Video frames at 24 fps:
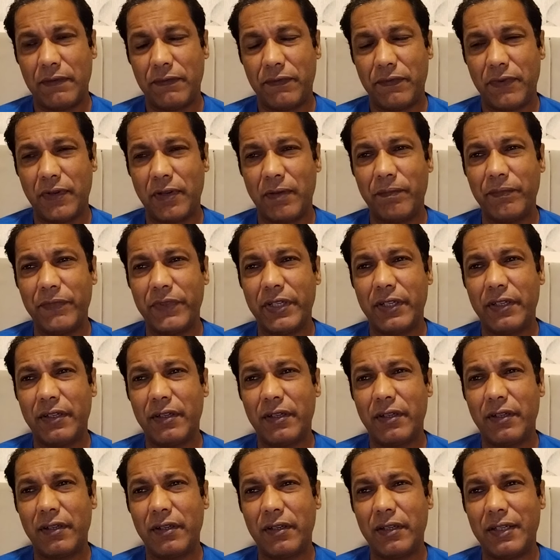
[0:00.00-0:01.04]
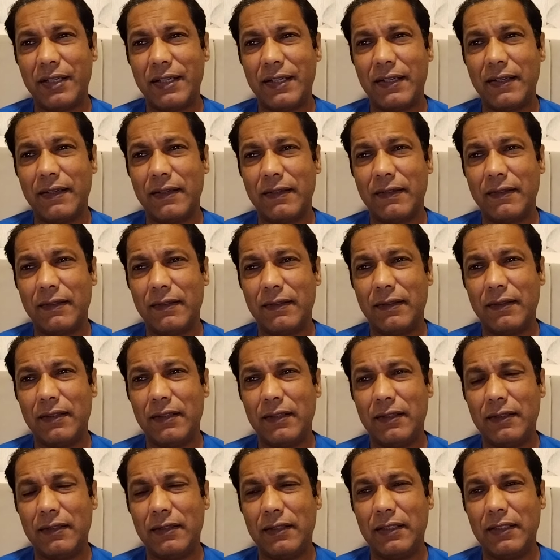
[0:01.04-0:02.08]
And from there,
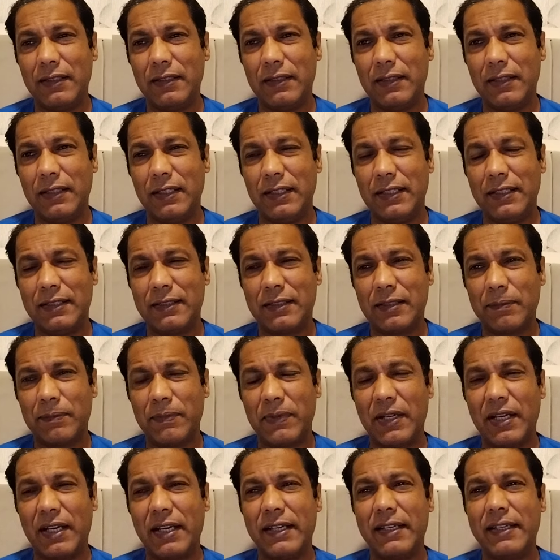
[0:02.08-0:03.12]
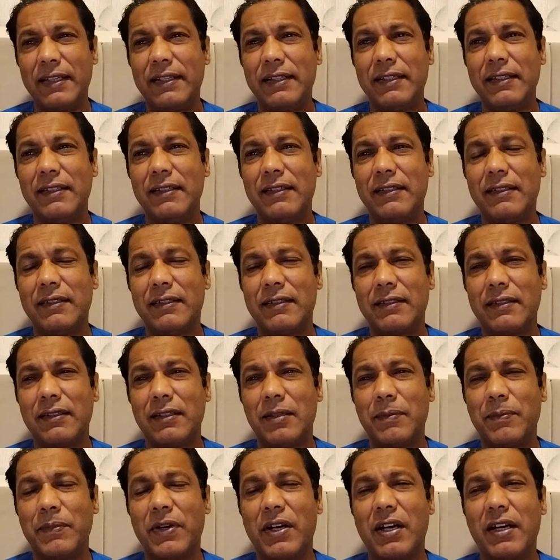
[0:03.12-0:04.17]
the
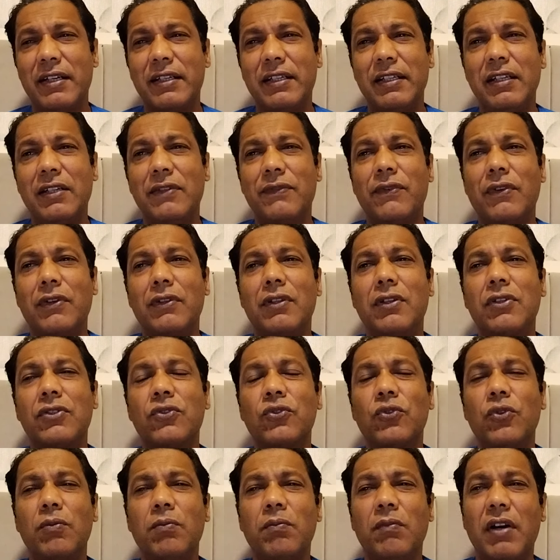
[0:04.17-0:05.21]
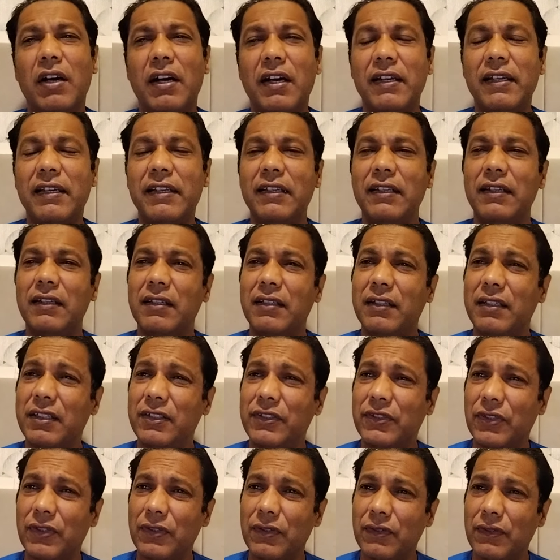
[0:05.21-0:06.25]
supplies departed for the Somali
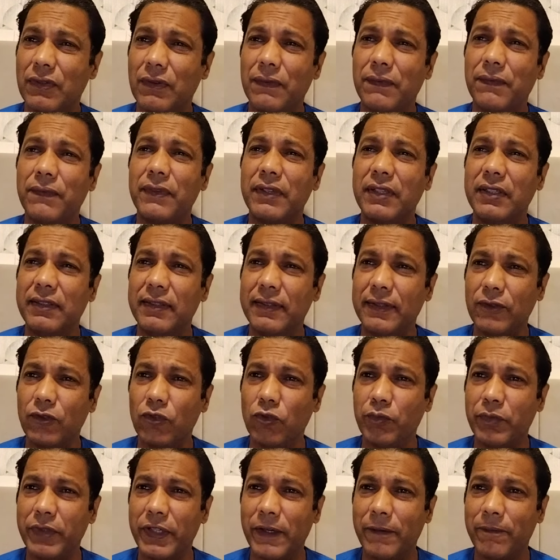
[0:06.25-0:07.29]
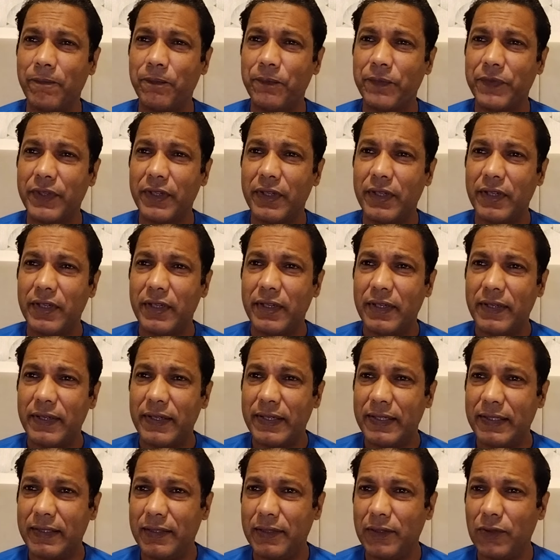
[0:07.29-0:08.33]
region of Ethiopia.
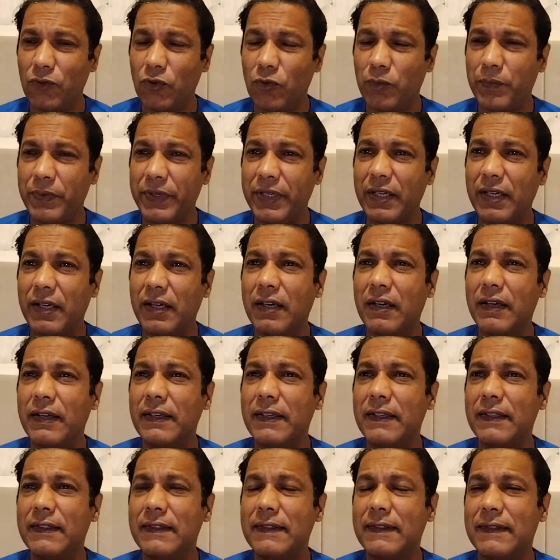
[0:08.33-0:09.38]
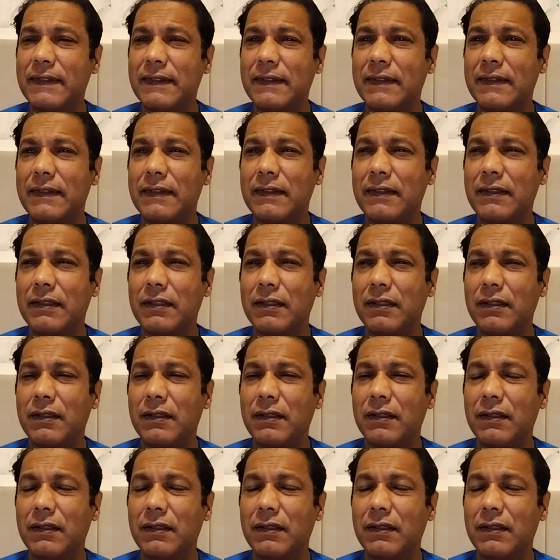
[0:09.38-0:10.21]
Ethiopia is